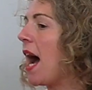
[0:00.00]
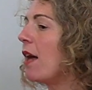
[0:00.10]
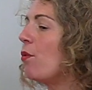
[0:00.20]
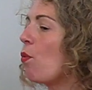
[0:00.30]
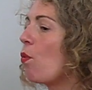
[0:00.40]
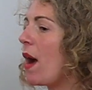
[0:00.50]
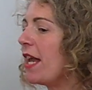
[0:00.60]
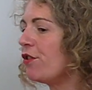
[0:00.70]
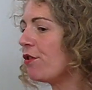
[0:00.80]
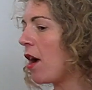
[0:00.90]
And
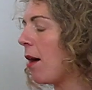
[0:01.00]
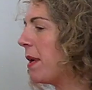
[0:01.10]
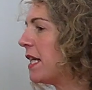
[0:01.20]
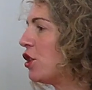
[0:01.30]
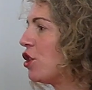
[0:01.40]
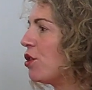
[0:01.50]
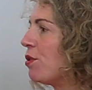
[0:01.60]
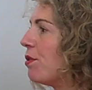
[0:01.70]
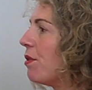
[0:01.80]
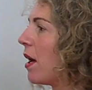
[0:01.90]
when you come
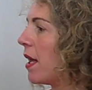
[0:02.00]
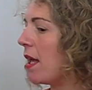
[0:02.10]
into